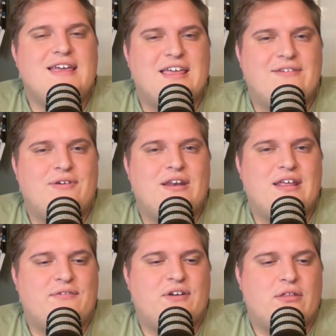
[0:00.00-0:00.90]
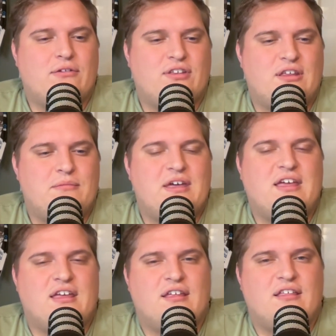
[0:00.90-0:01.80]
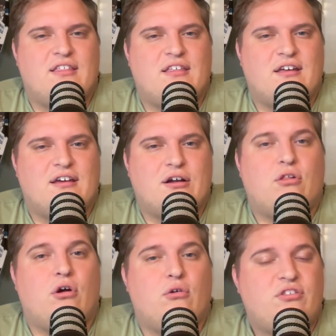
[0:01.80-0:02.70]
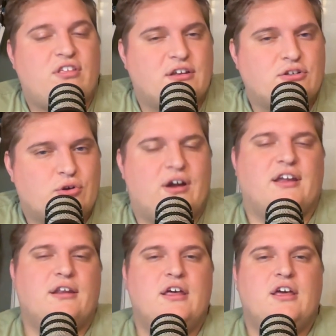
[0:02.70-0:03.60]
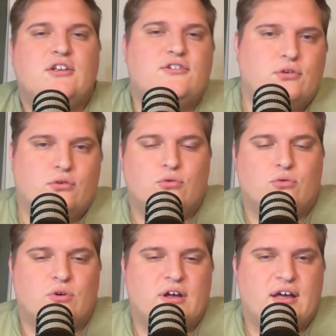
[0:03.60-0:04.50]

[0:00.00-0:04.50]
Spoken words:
even if another team is close and trying to